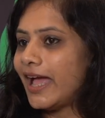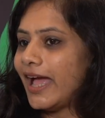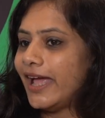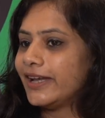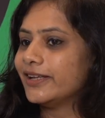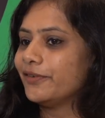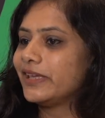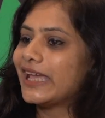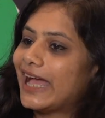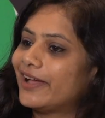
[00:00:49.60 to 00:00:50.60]
And uh,
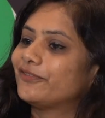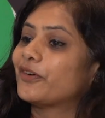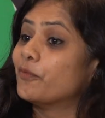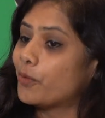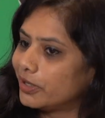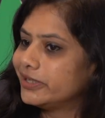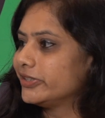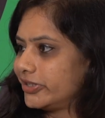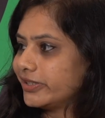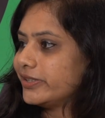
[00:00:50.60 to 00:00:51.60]
we have
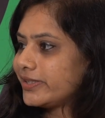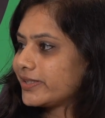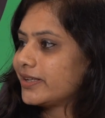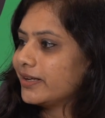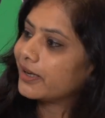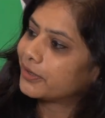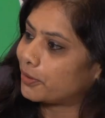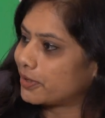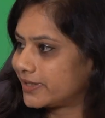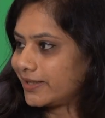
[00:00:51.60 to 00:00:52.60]
volunteers
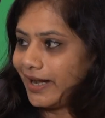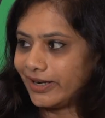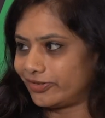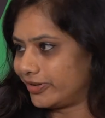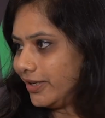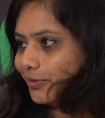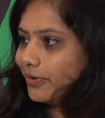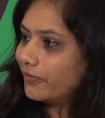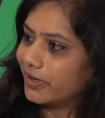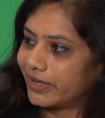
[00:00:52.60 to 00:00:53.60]
across the country who
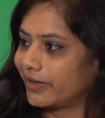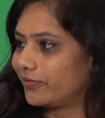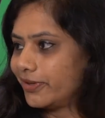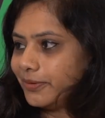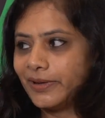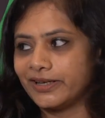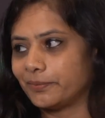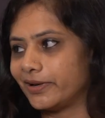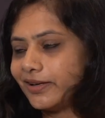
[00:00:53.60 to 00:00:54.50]
are working for the betterment.